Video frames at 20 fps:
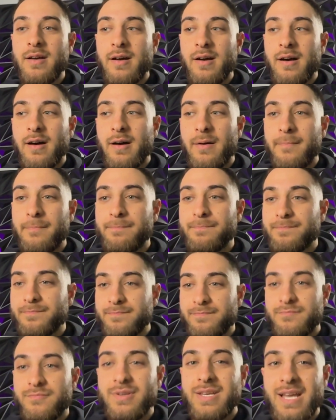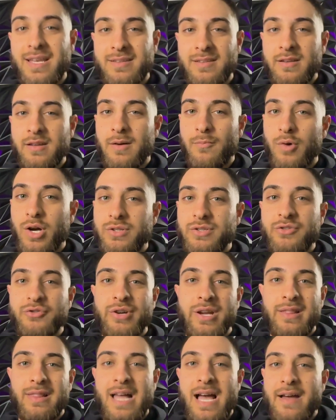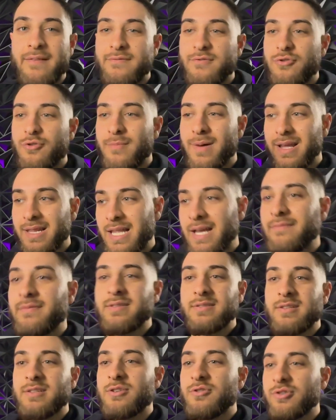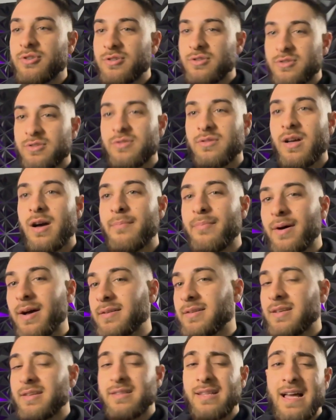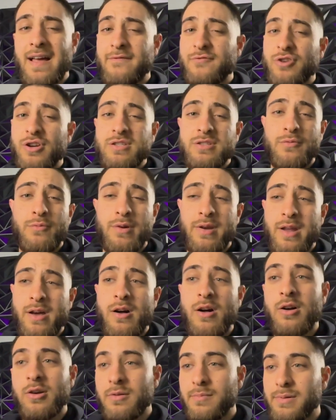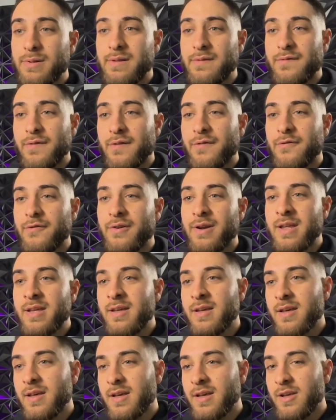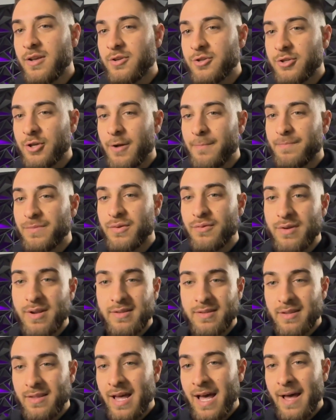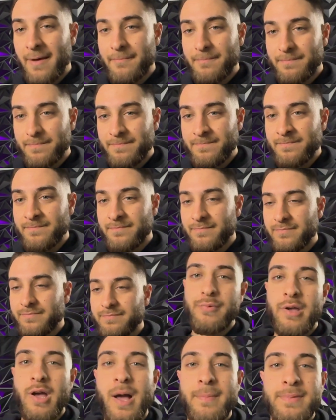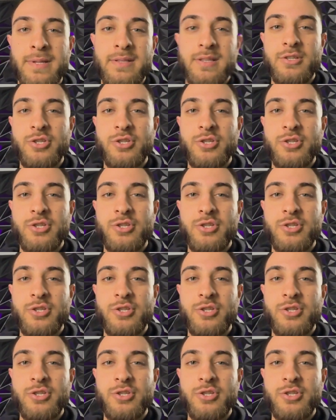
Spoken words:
You guys can come watch me trade live, do my live executions, thought process, live trades and whatnot, all completely for free. So tune into that. We hopped on the